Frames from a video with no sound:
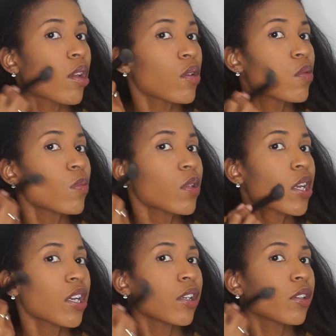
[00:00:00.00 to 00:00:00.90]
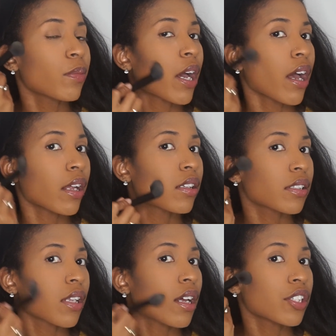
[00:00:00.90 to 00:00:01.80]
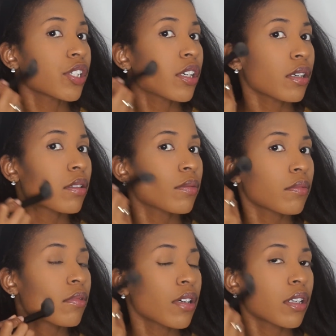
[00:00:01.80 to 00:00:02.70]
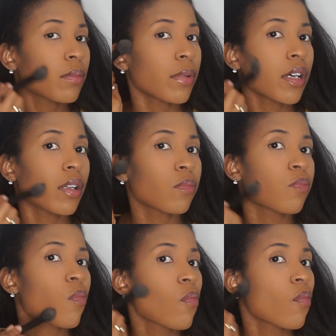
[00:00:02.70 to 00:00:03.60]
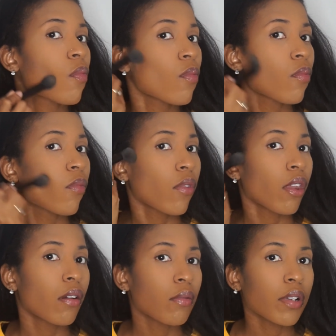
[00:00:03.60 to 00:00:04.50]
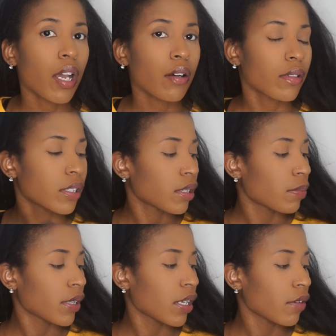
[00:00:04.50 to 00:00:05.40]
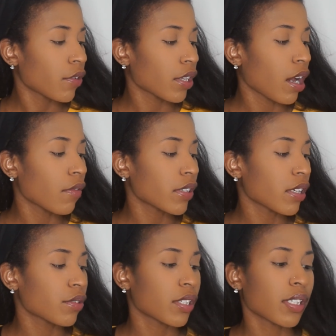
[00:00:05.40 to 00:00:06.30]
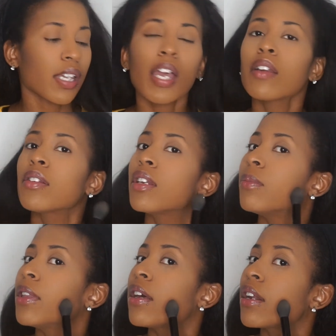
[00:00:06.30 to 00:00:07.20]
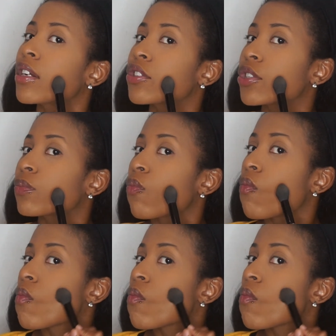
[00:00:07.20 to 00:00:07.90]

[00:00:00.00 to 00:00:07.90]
And normally I use my Anastasia one, but when I was planning for the conference, I was just like, I don't need to be that extra.